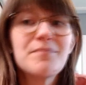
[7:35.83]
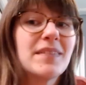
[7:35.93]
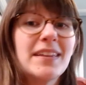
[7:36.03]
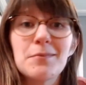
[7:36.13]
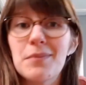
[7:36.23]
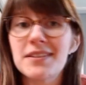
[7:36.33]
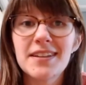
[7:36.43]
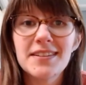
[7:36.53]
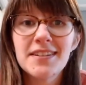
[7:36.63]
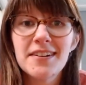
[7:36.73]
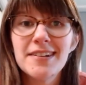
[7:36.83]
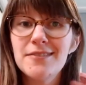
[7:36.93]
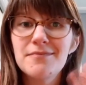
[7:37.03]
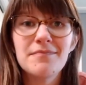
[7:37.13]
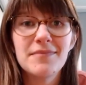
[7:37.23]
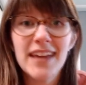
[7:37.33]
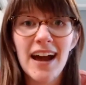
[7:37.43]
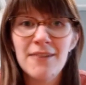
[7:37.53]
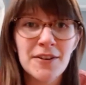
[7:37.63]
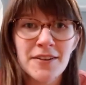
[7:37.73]
In the best case scenario, they
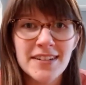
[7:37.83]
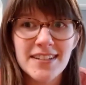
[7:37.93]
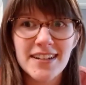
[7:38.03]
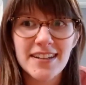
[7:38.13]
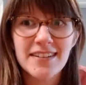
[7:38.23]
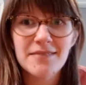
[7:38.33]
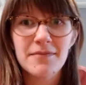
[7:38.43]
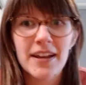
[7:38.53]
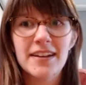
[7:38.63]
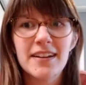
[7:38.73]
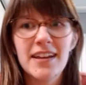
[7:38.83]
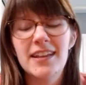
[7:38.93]
have already done it, right?